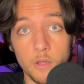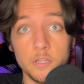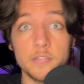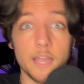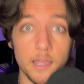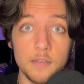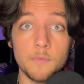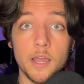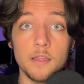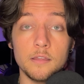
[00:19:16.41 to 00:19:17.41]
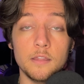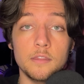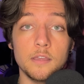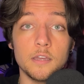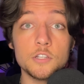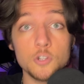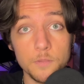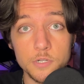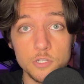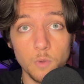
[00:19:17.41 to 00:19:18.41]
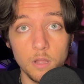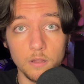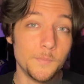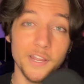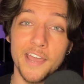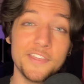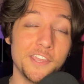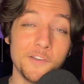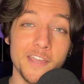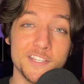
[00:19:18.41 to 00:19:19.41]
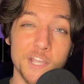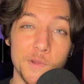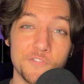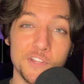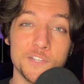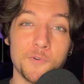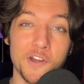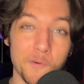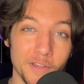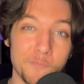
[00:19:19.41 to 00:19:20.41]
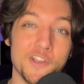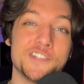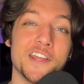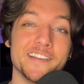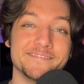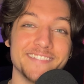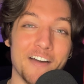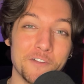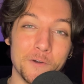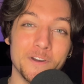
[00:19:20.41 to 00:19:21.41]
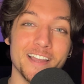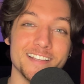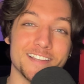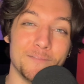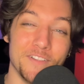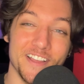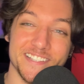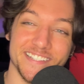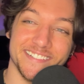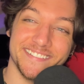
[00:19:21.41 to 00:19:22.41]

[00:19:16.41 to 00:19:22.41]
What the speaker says: I'll link that in the description as well. But yeah, thank you again so much for the support. I really appreciate it. Have a good one, guys. God bless.